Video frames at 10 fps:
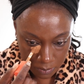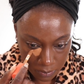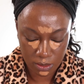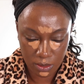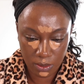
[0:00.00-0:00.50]

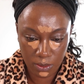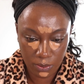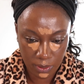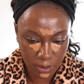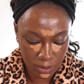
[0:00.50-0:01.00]
So
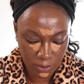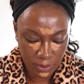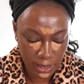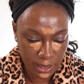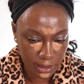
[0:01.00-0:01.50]
we're going to go
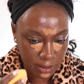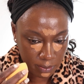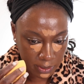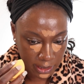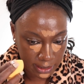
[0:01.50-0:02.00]
ahead and
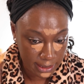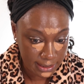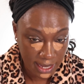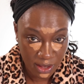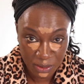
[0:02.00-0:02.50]
blend this
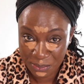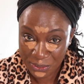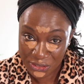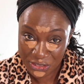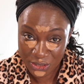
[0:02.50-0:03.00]
out
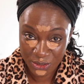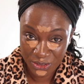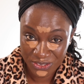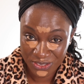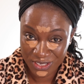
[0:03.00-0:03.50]
per
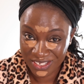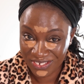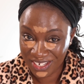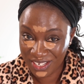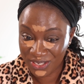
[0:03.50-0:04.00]
usual.
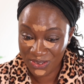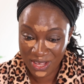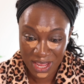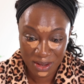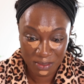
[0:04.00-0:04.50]
We're going to go
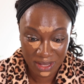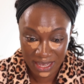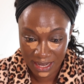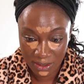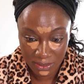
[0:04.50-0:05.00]
ahead and
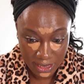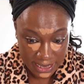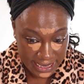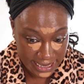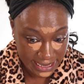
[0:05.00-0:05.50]
blend out the
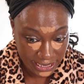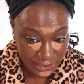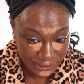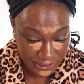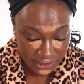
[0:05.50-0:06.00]

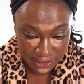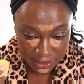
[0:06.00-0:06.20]
concealer.